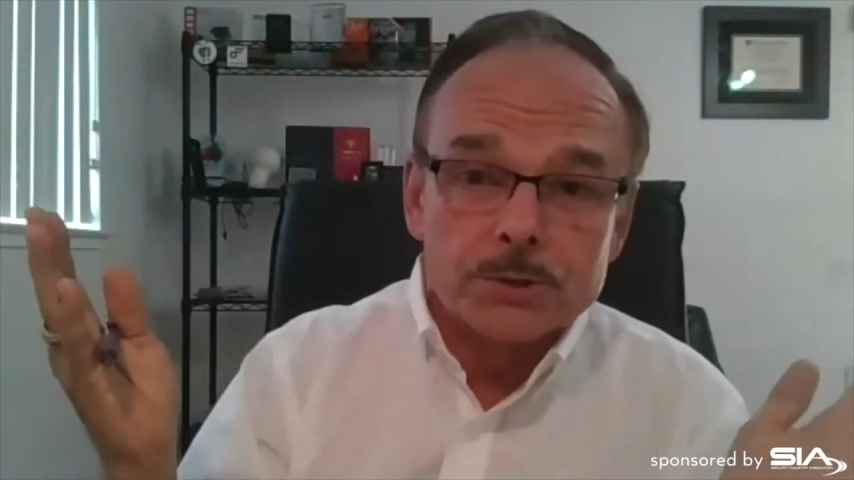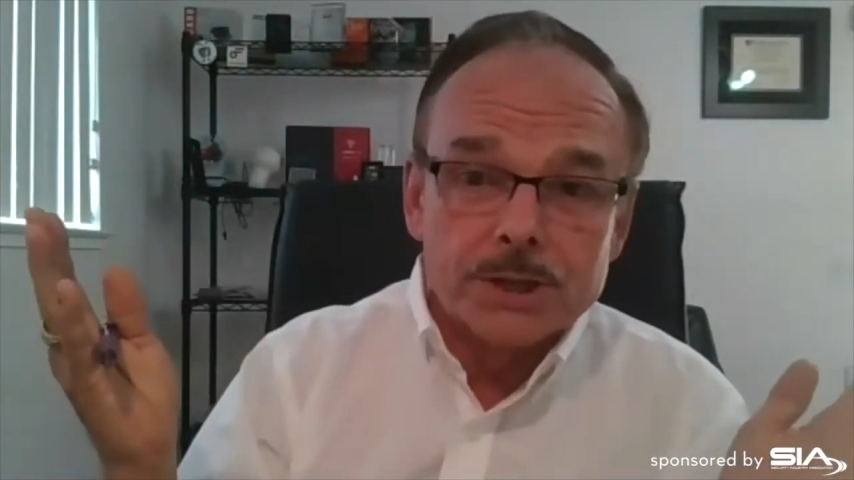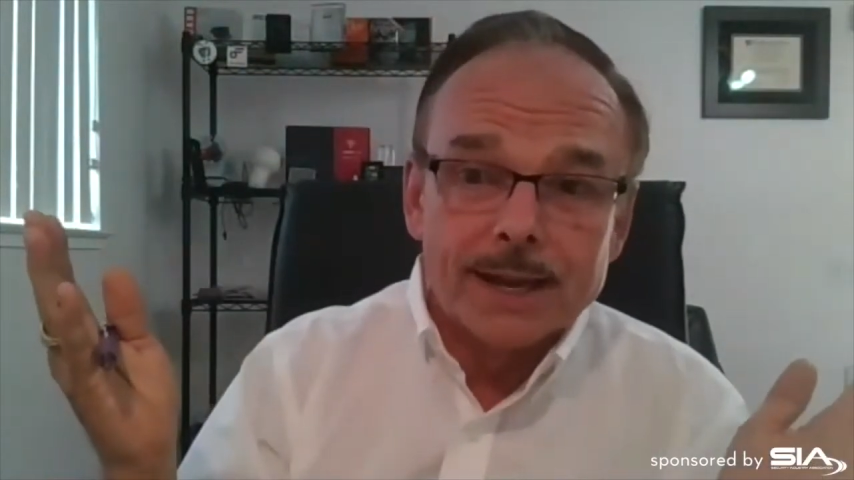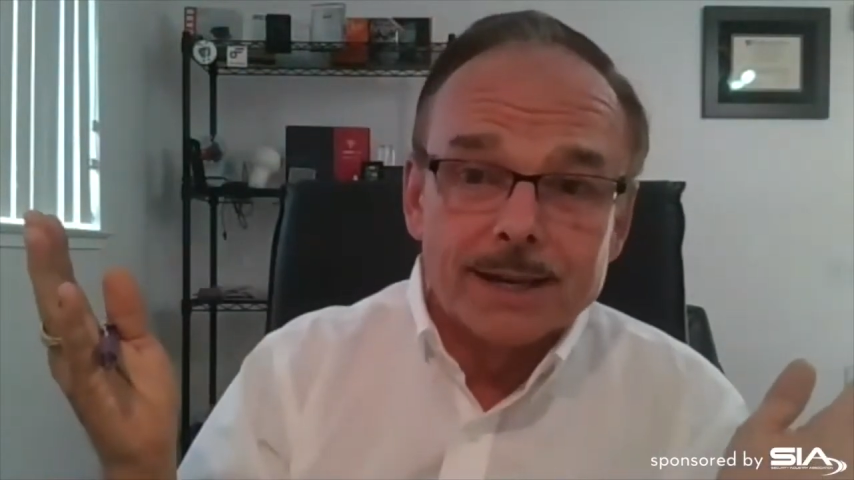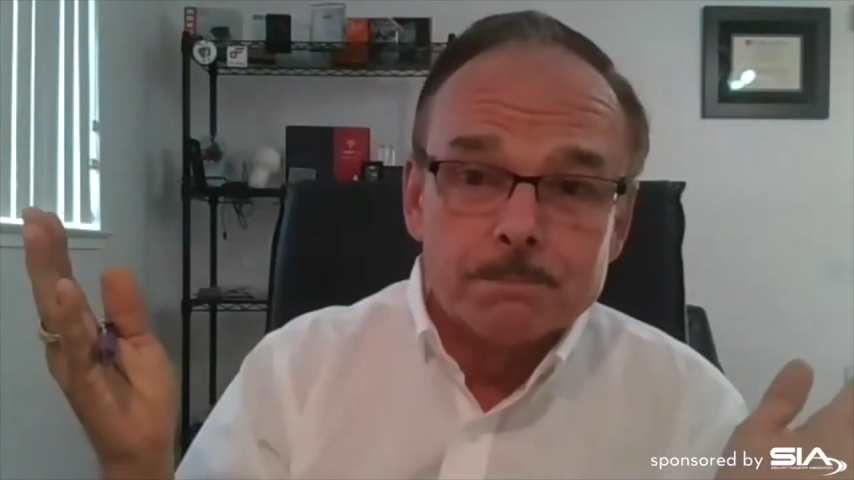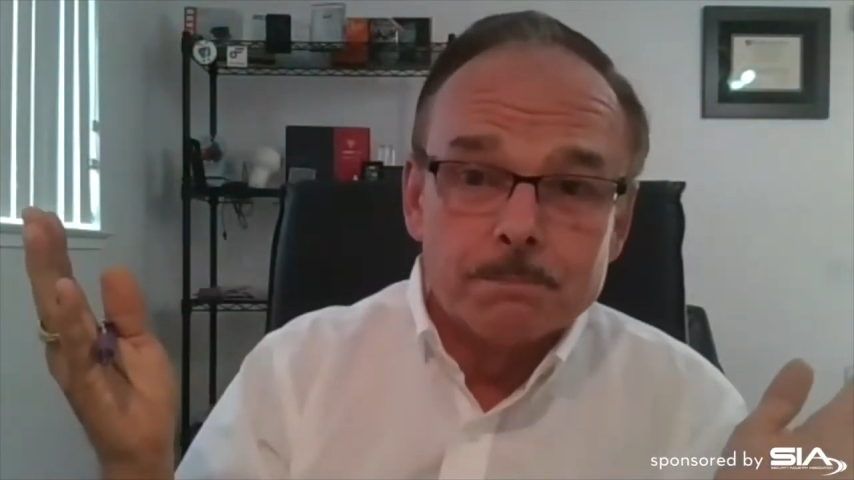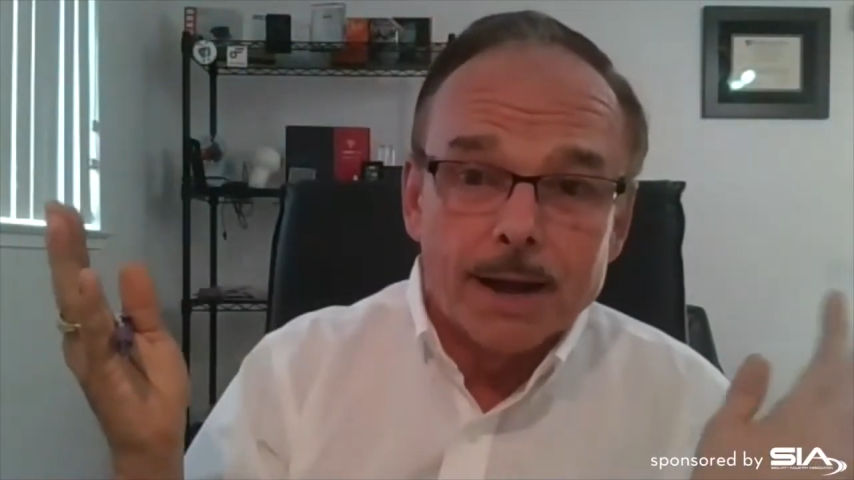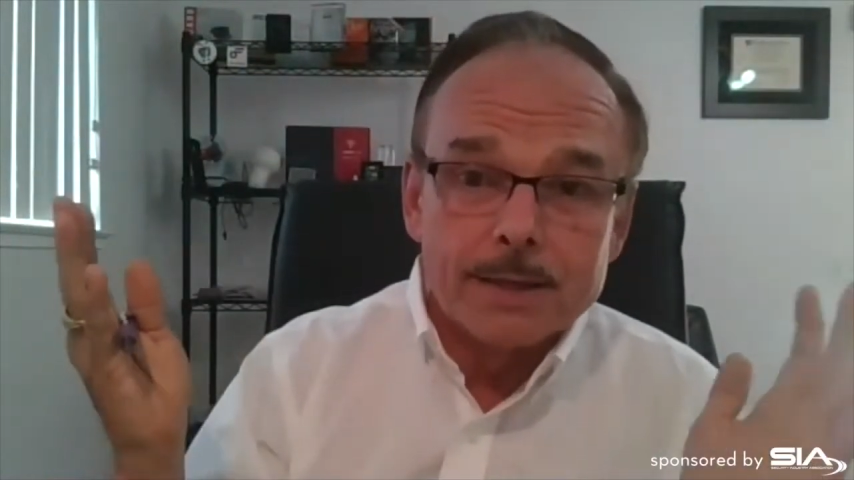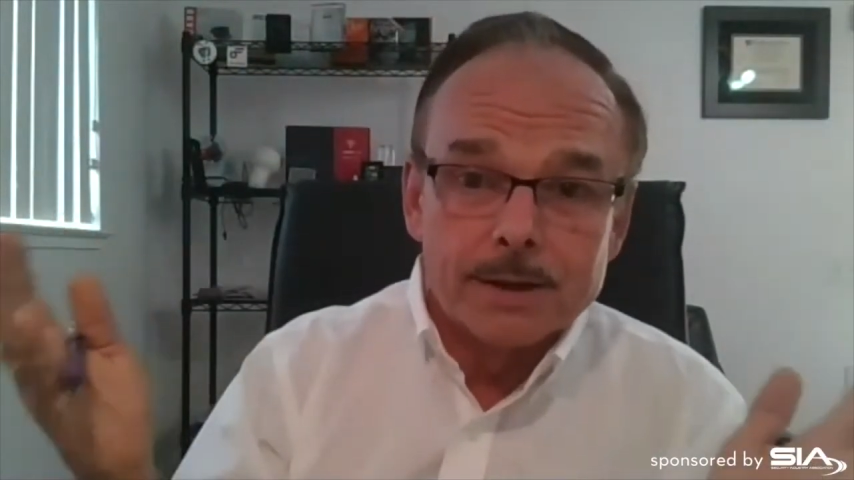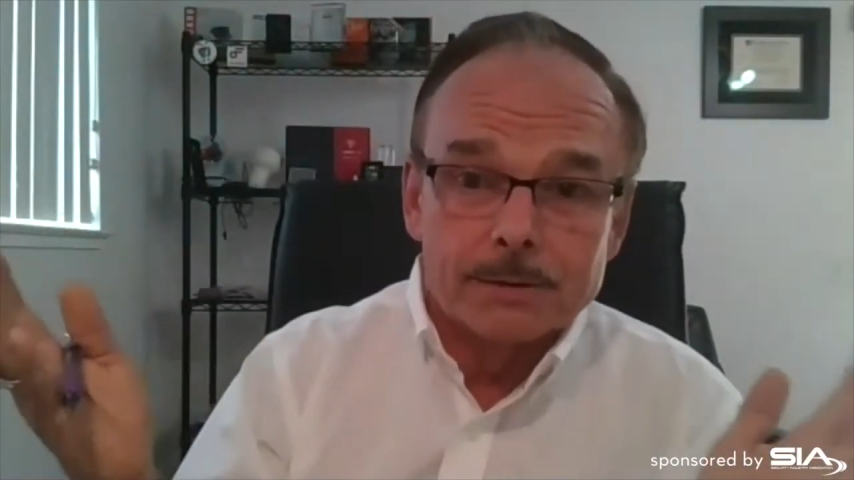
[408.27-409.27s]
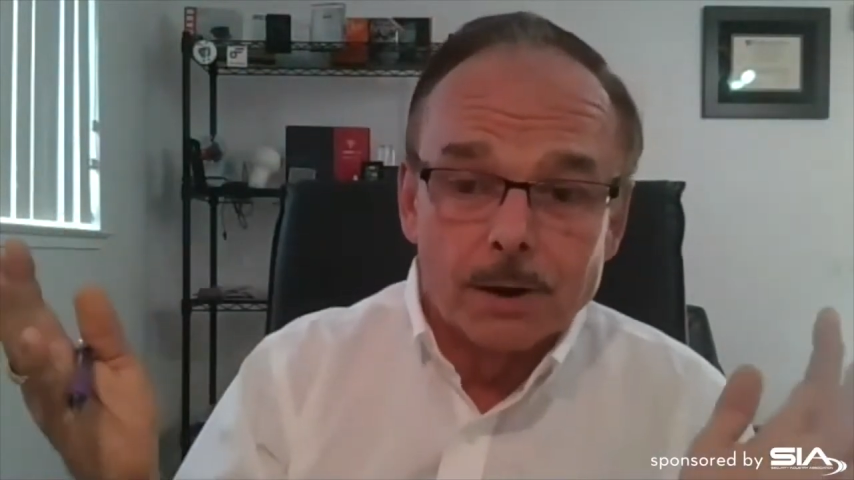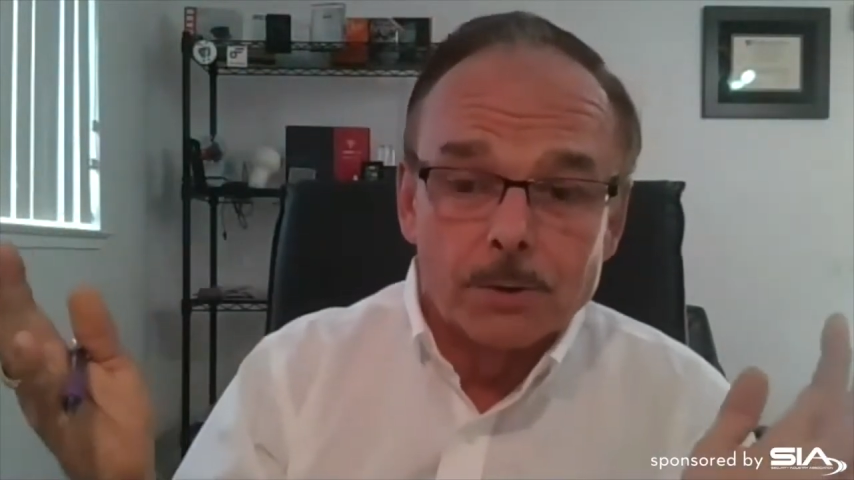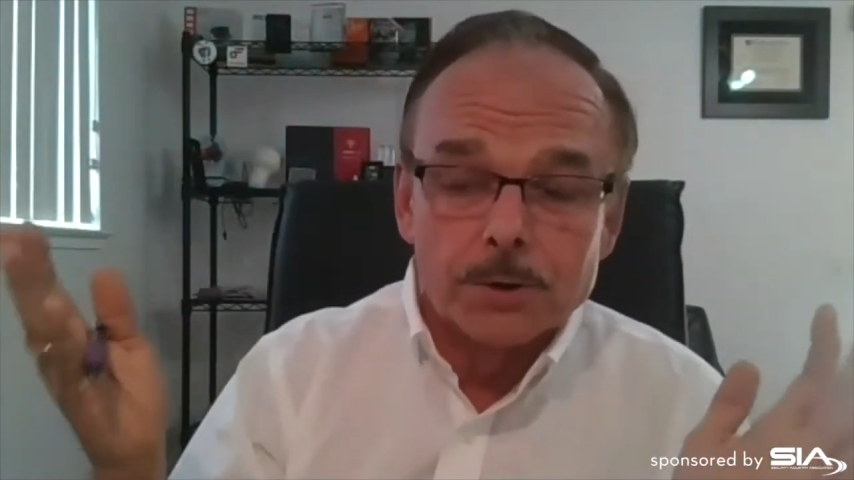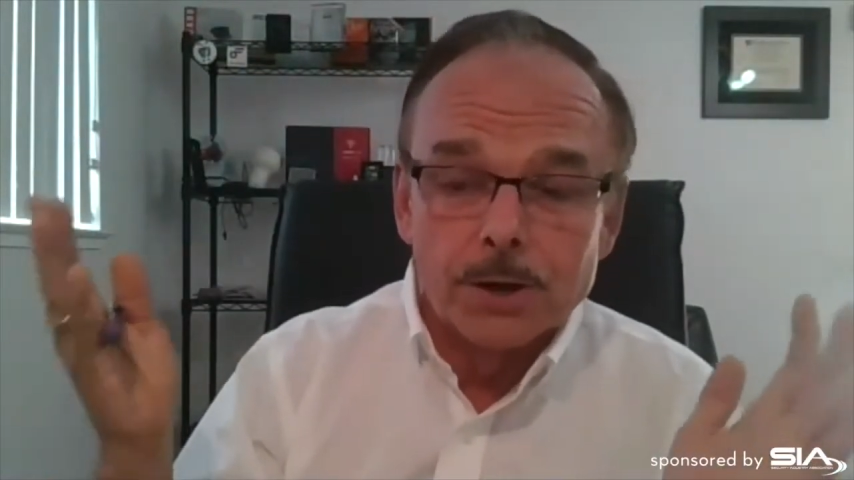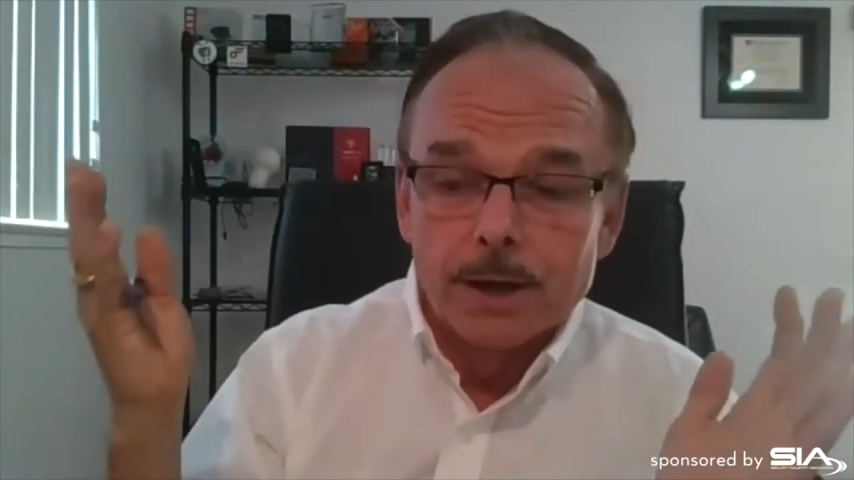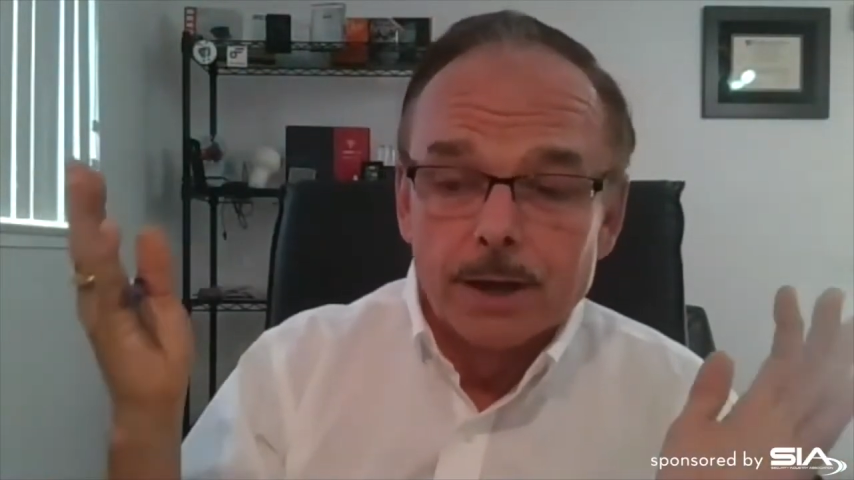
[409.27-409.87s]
gated by their own